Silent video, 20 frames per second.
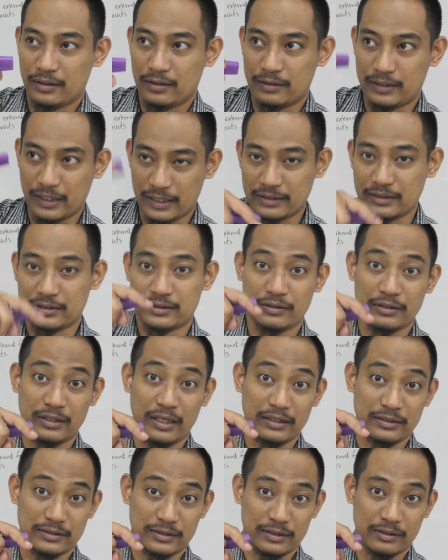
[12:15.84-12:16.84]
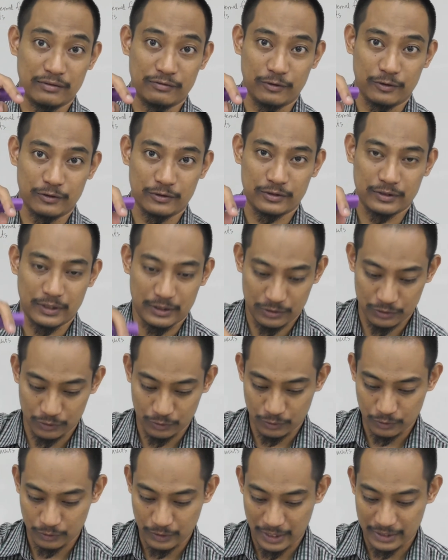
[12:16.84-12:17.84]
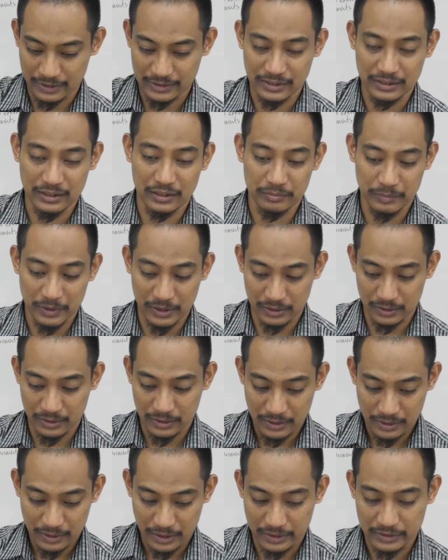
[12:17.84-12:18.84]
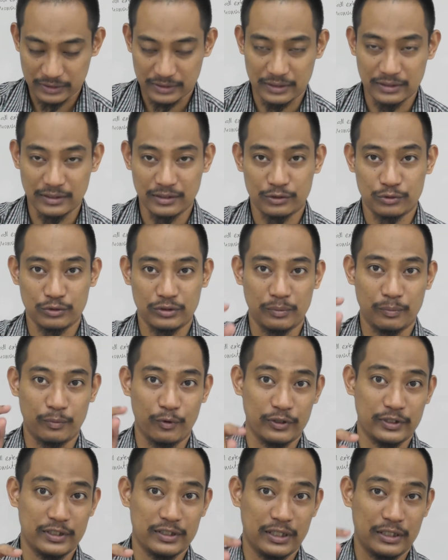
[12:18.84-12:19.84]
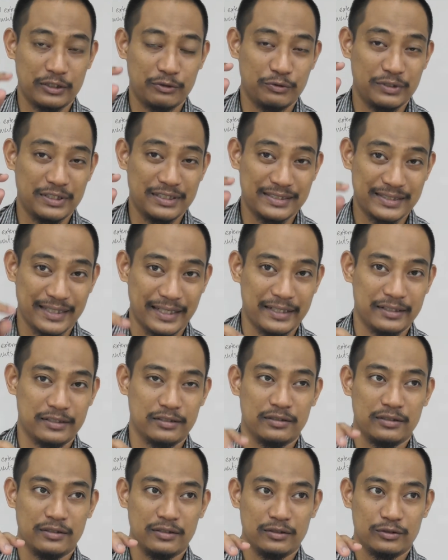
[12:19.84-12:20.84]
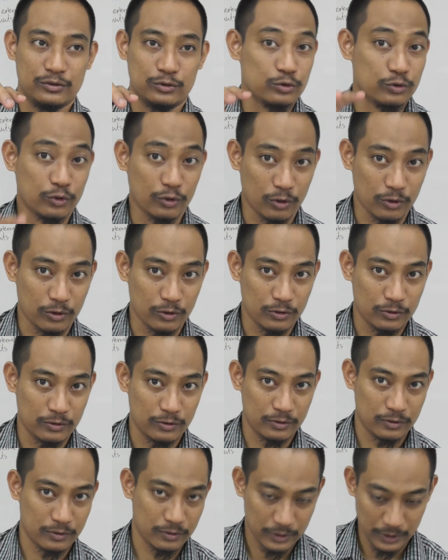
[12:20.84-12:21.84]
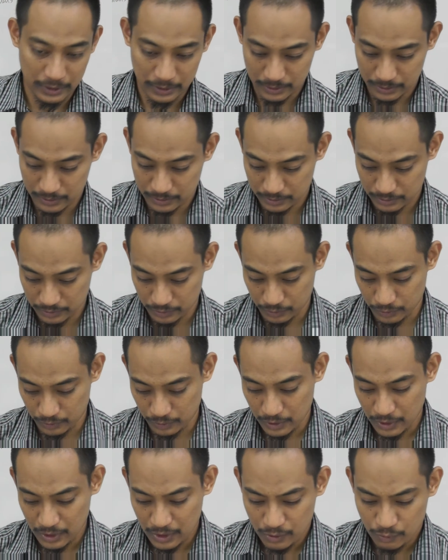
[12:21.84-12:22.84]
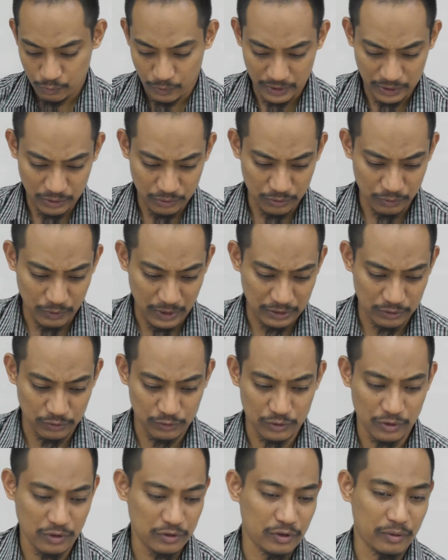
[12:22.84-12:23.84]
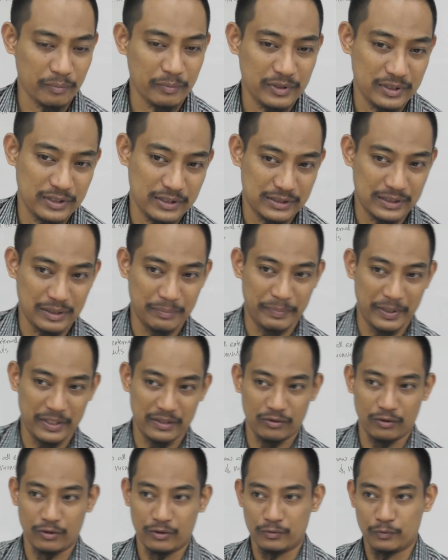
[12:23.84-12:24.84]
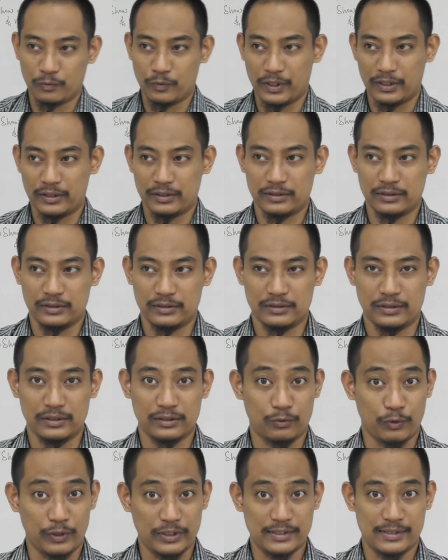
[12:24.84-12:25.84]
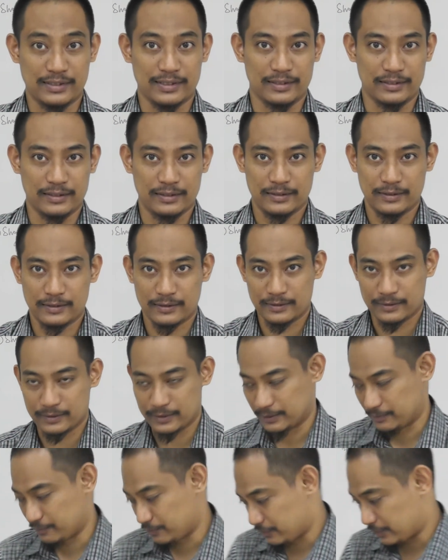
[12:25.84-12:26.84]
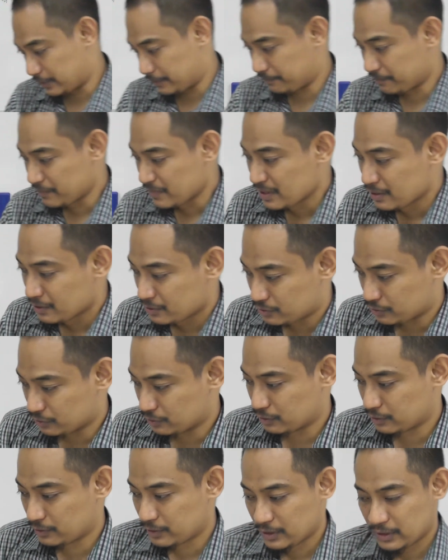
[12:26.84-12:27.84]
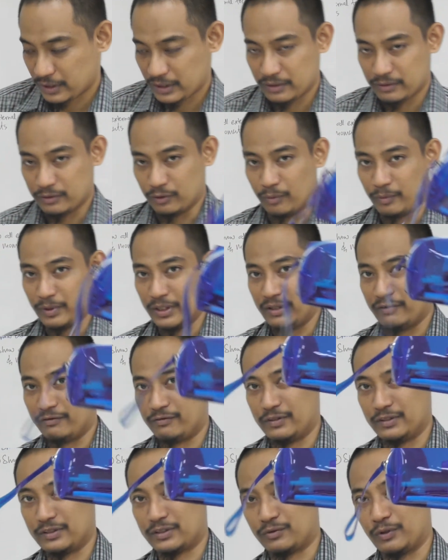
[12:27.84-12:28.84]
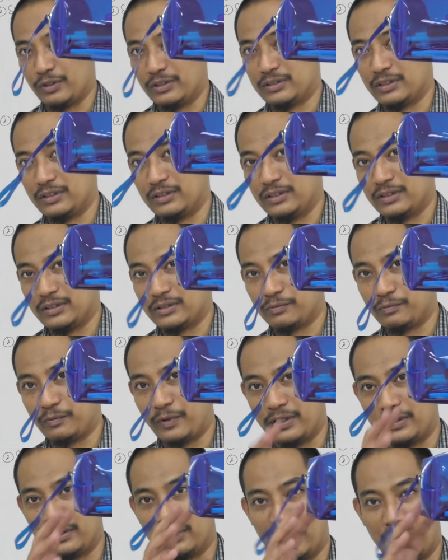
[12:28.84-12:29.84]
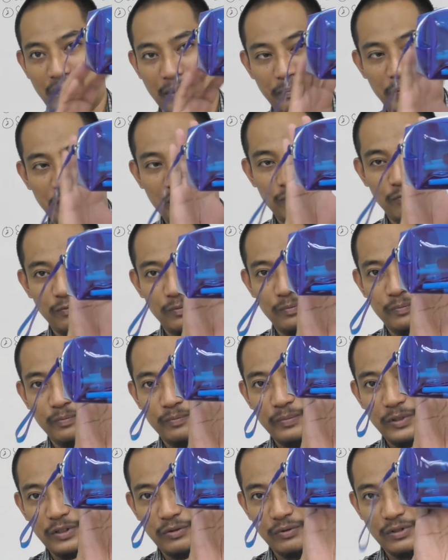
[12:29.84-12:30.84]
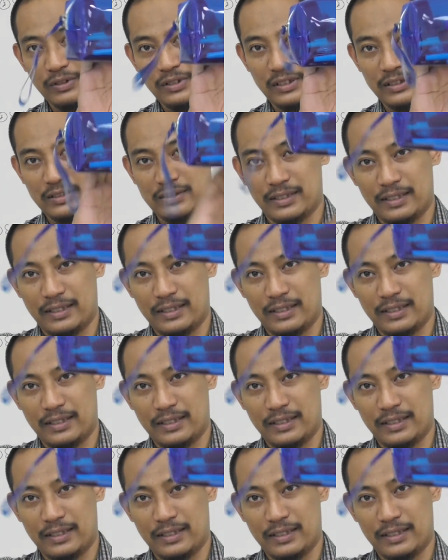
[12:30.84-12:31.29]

that is an external force, right? So external means external to the body that you decide to draw, right? So what you want to draw normally is depend on what is the question, right? So normally if this question is what happened between this